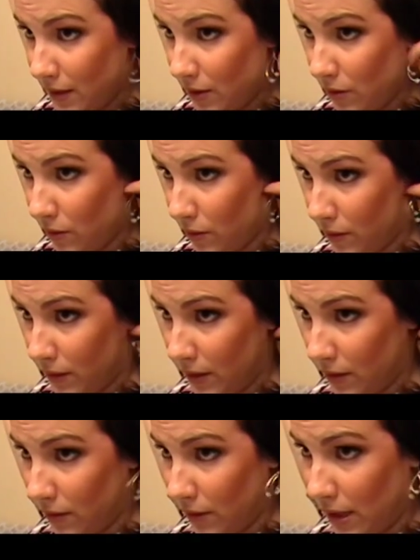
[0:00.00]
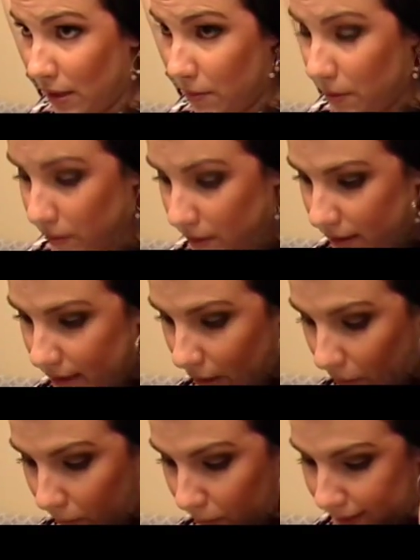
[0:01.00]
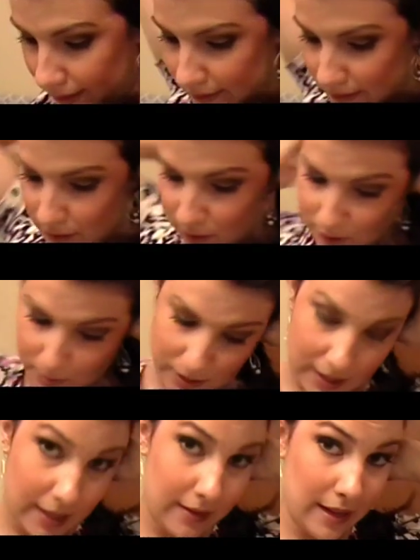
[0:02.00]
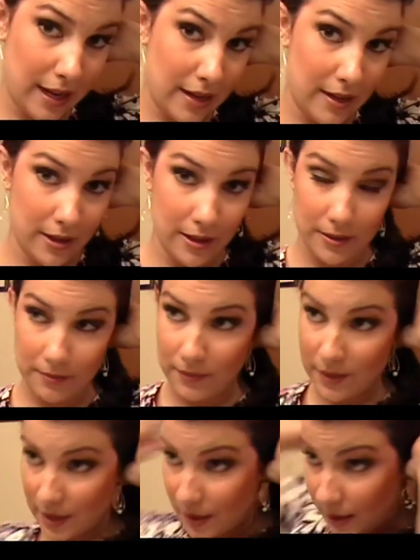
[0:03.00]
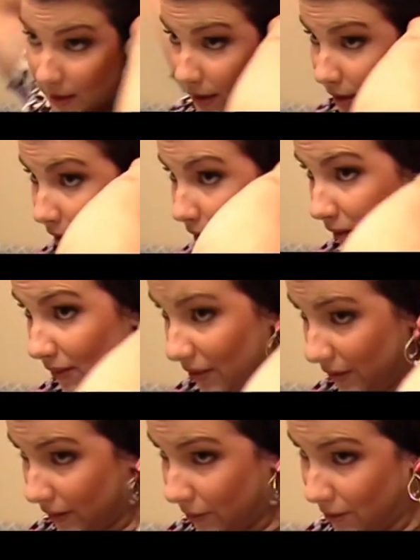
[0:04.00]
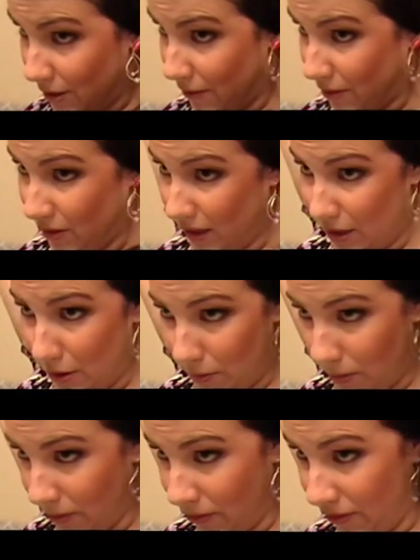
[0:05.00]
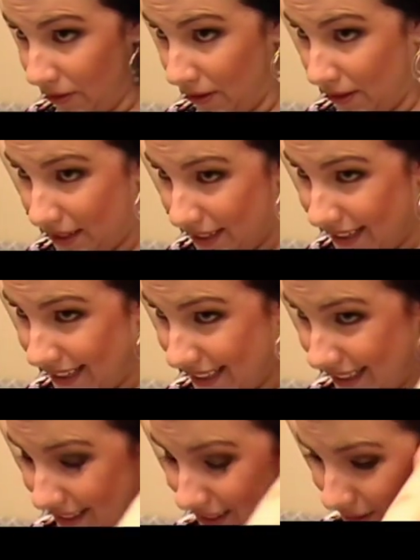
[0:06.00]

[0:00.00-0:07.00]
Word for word: you're going to create a ponytail basically just behind that ear. And obviously whichever side you prefer is